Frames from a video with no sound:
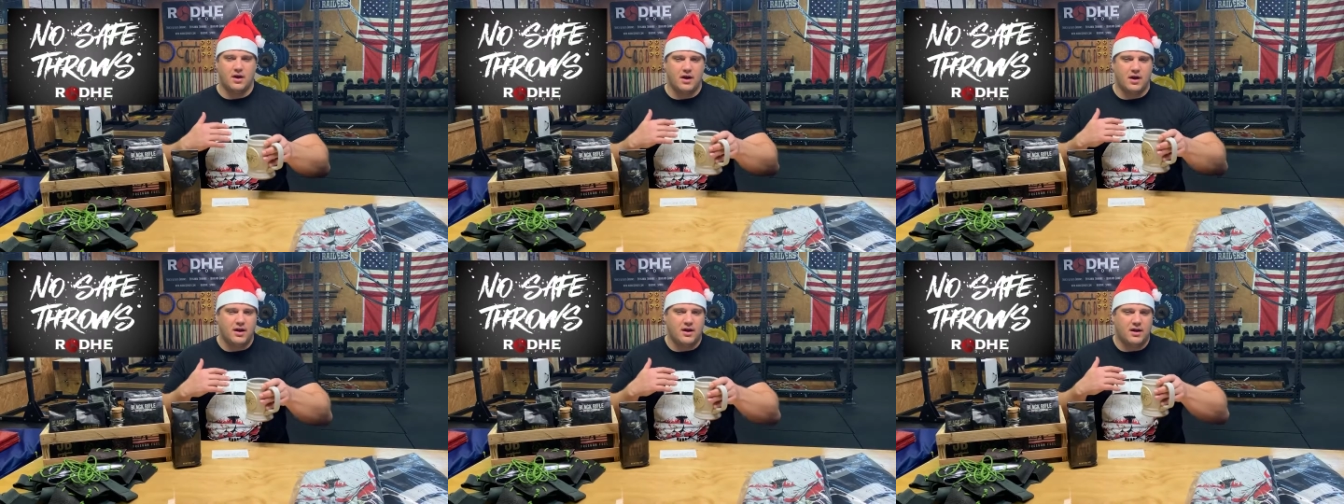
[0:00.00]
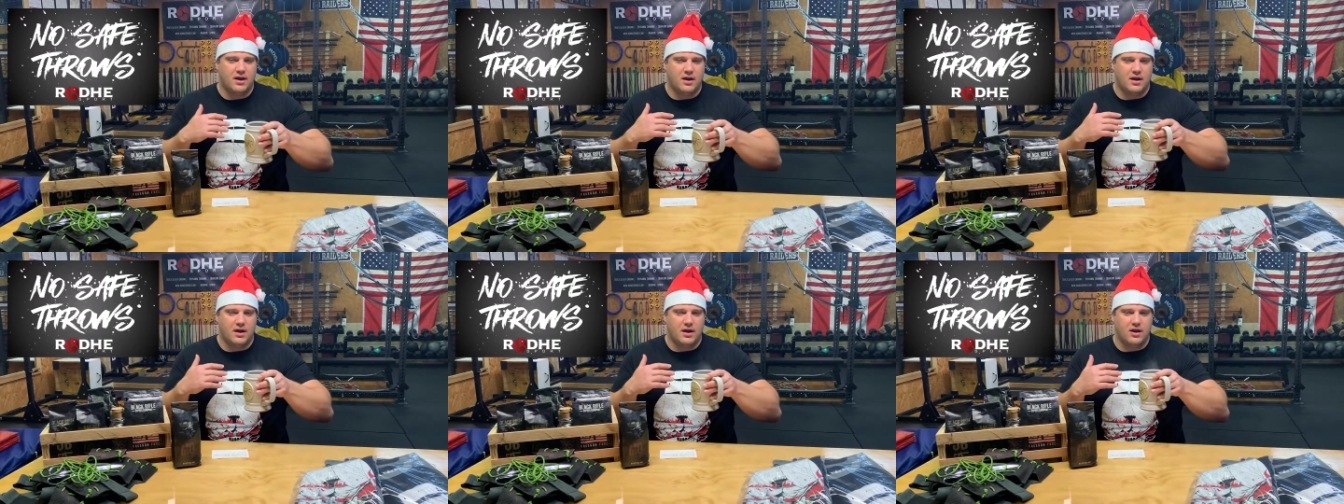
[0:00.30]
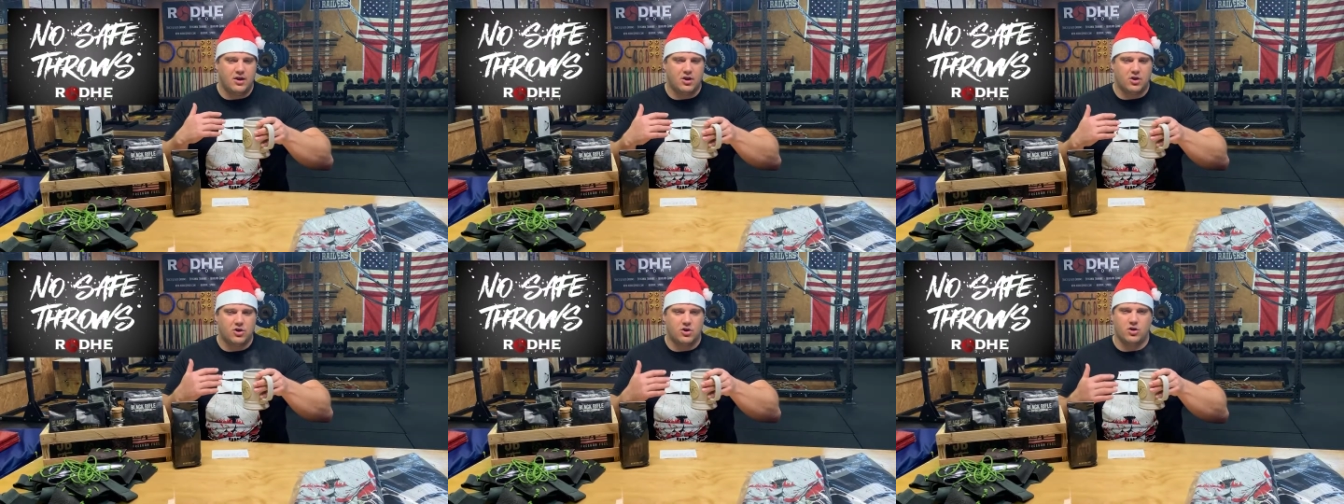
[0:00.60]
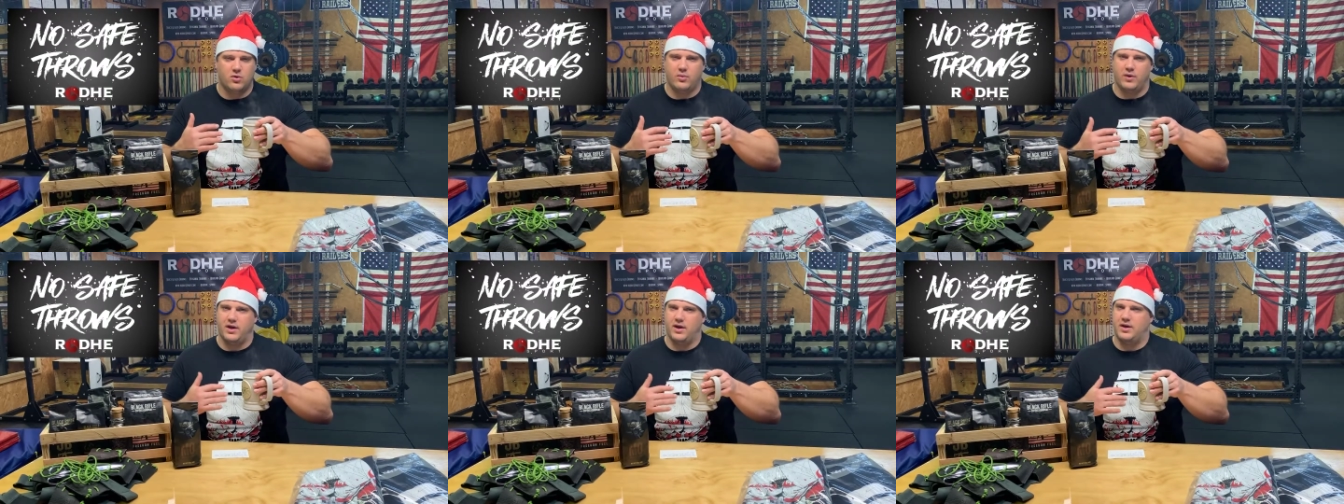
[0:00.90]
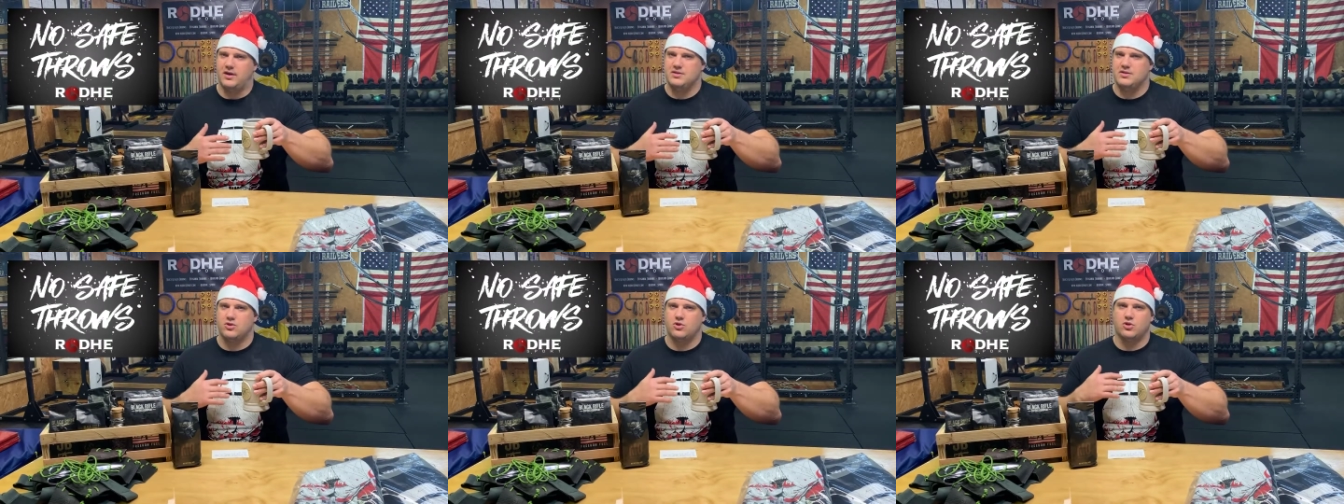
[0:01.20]
in a good way. It
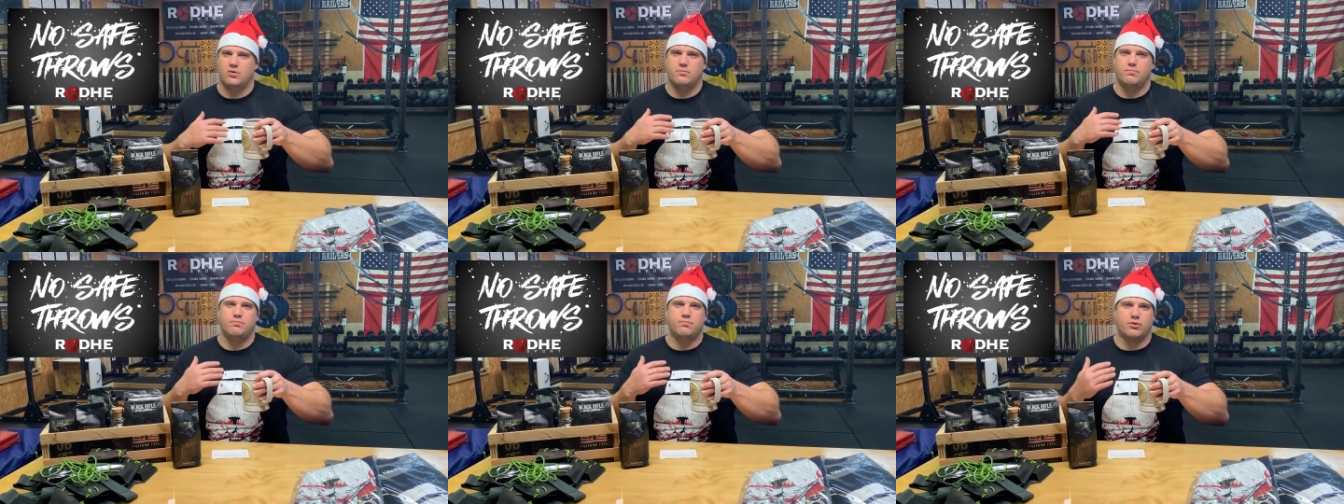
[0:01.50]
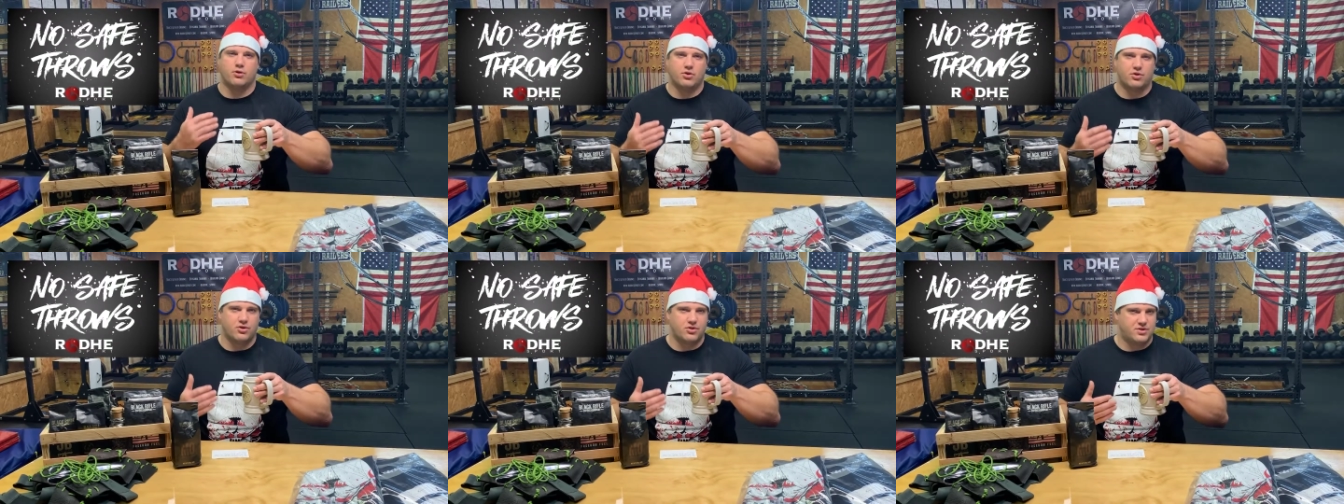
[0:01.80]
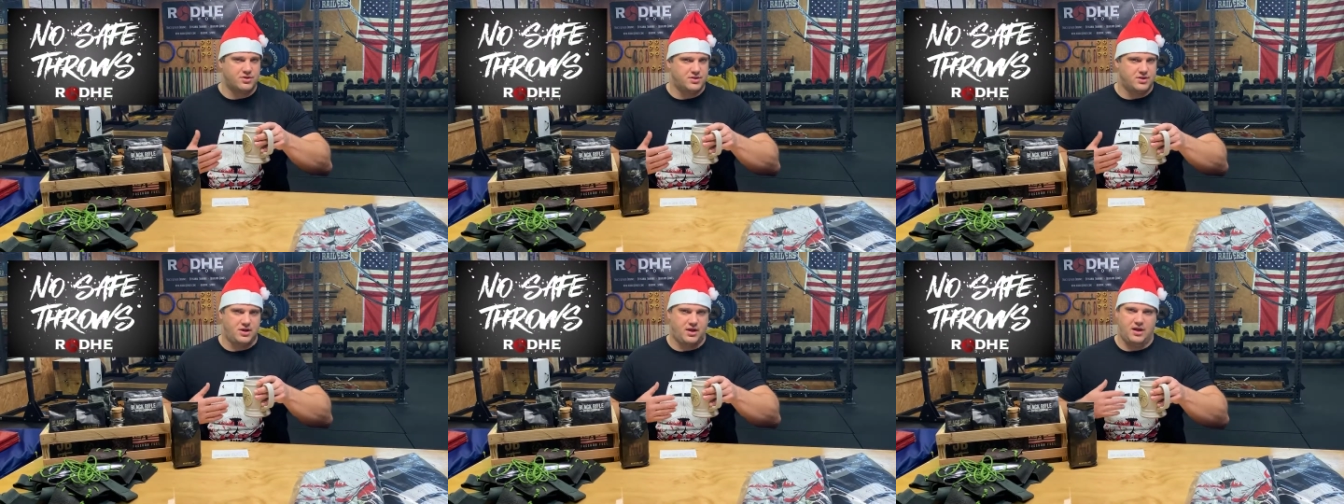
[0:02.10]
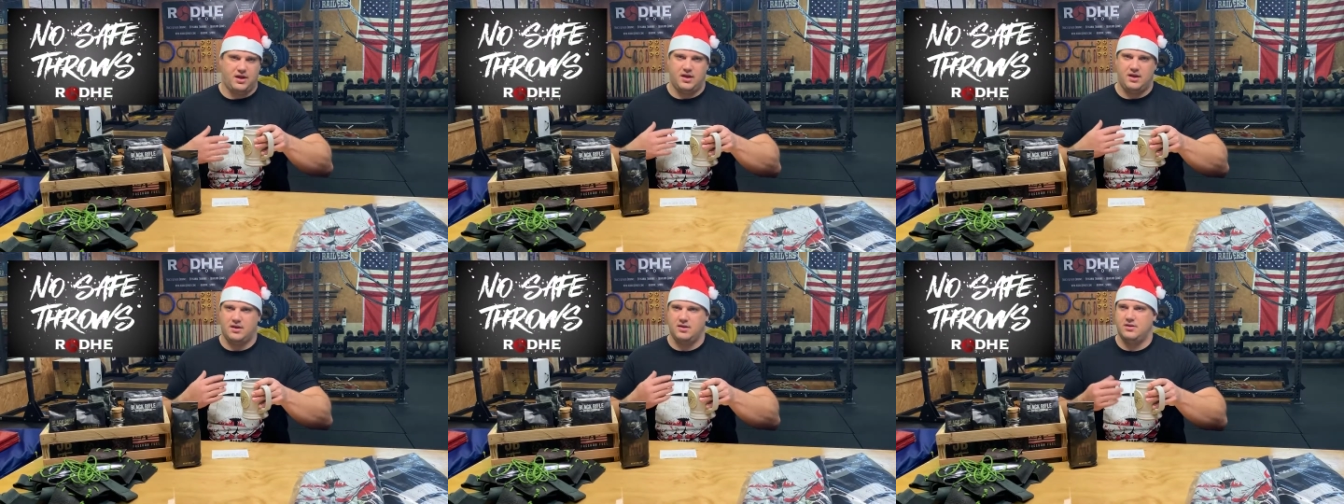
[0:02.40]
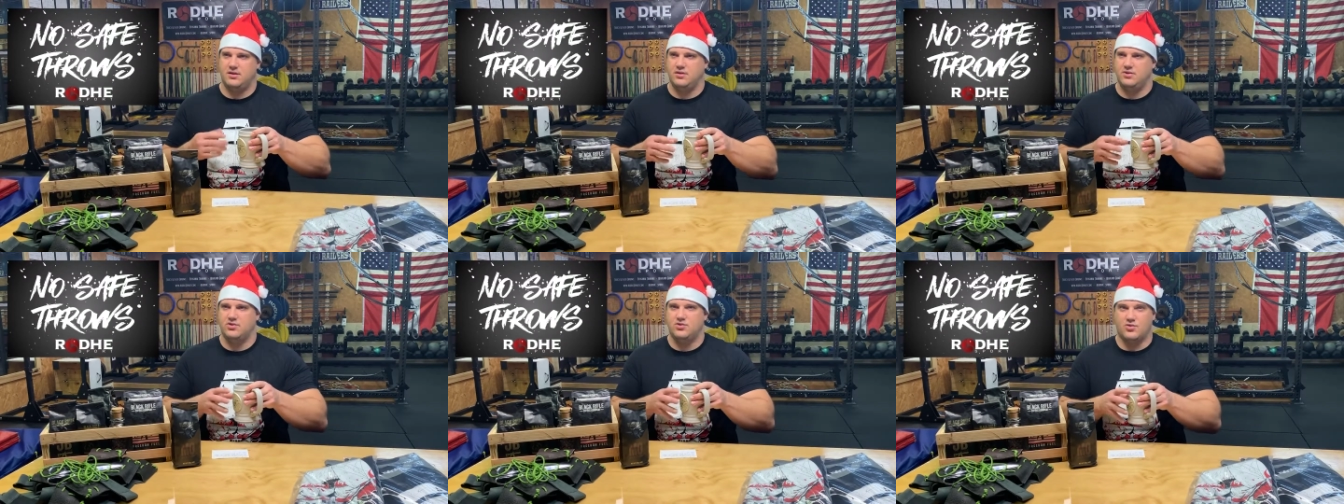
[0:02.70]
doesn't look burnt and
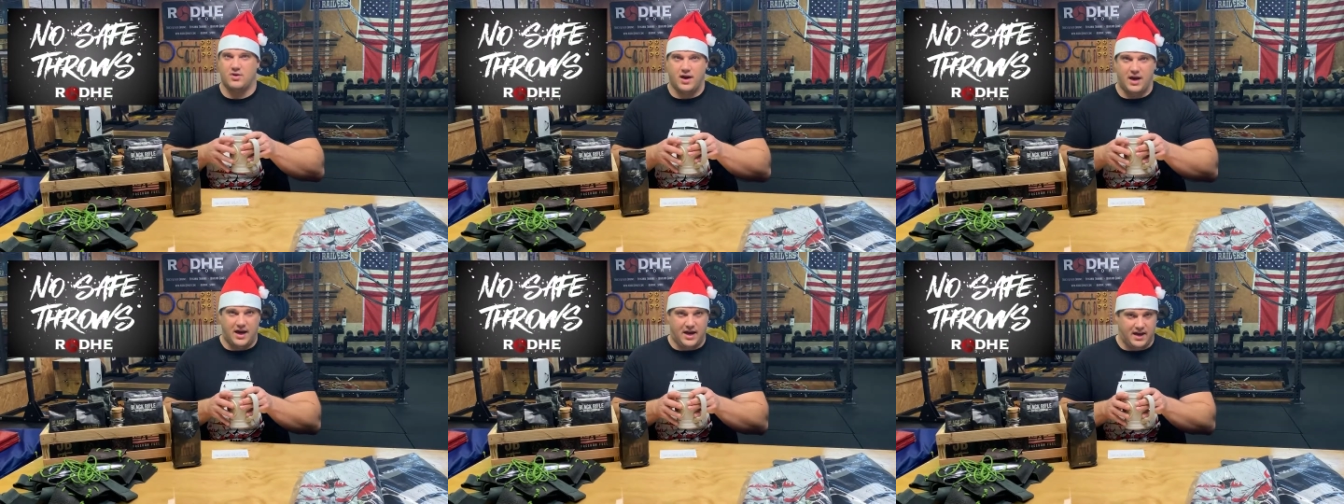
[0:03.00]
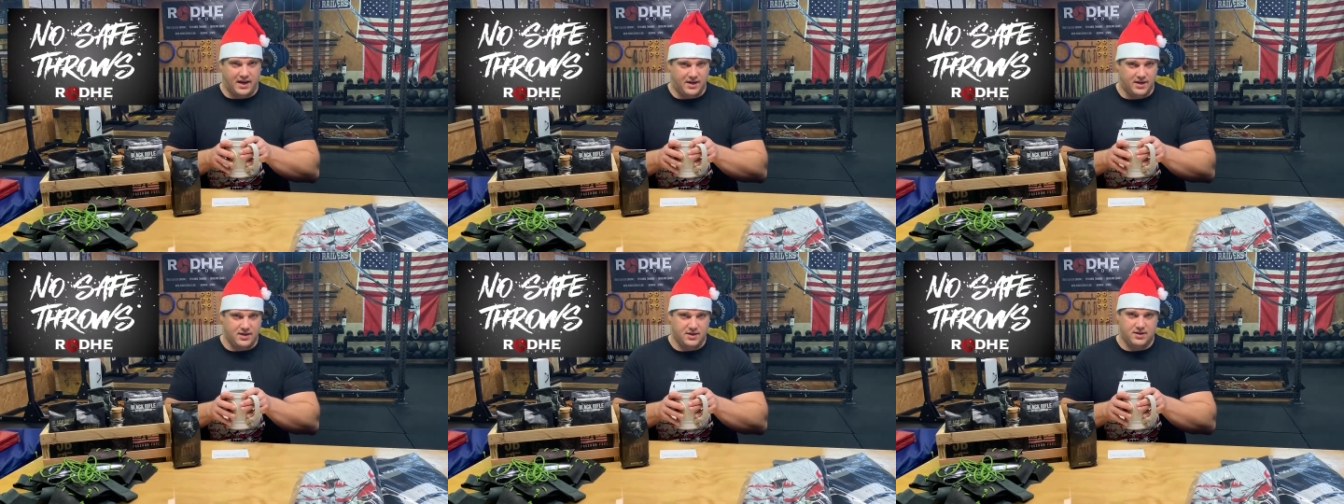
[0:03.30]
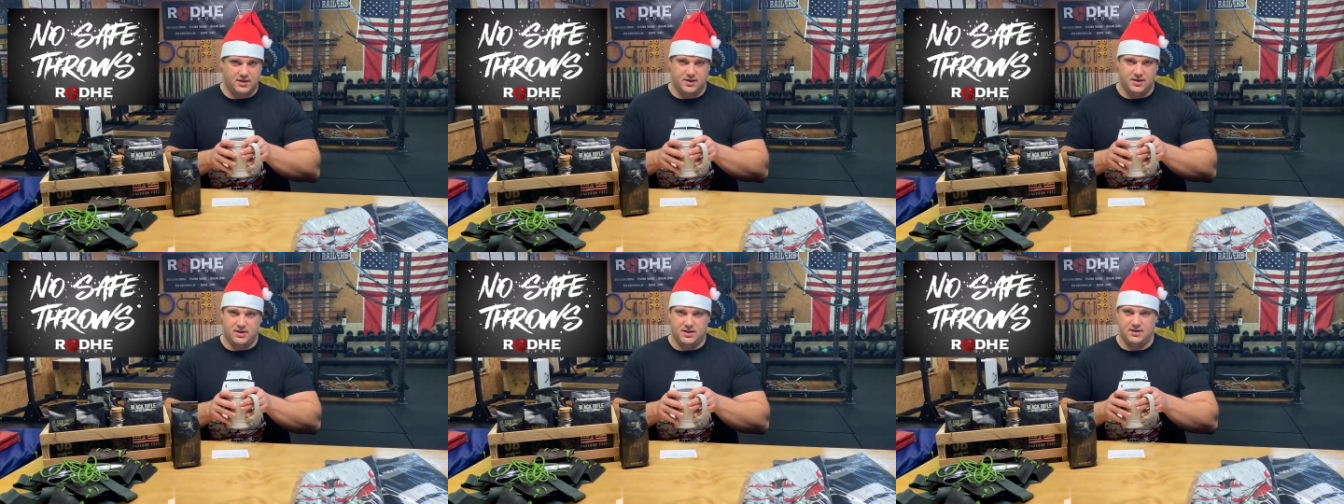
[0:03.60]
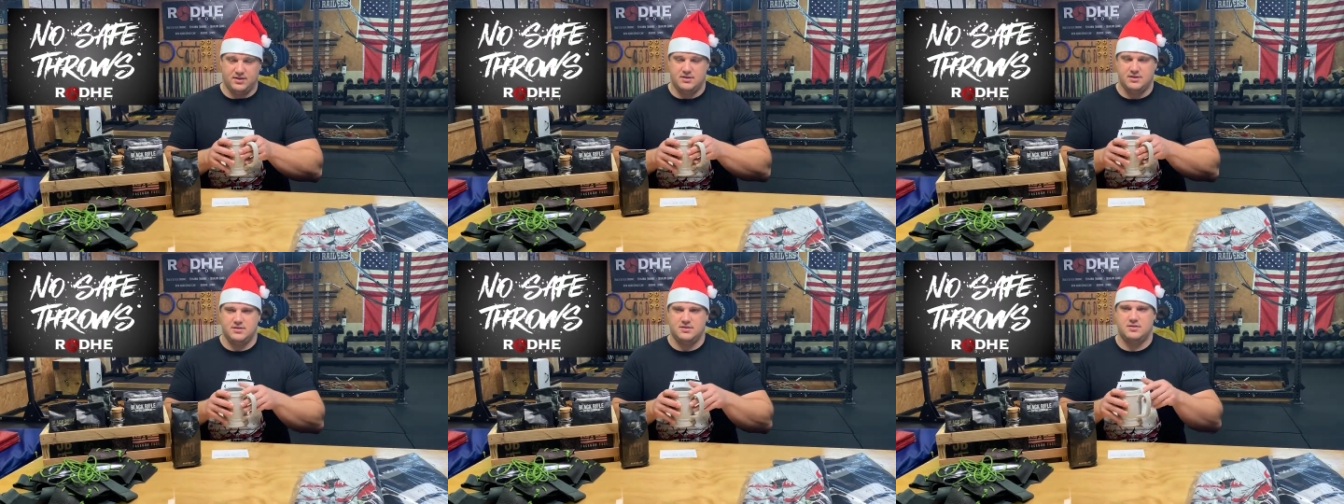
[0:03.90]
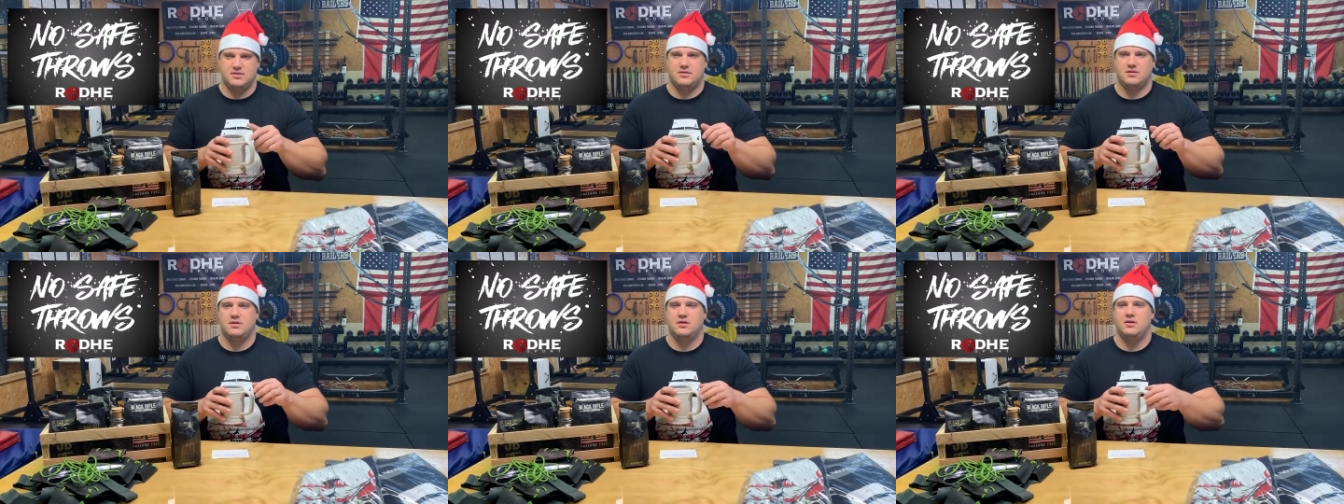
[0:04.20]
dried. It is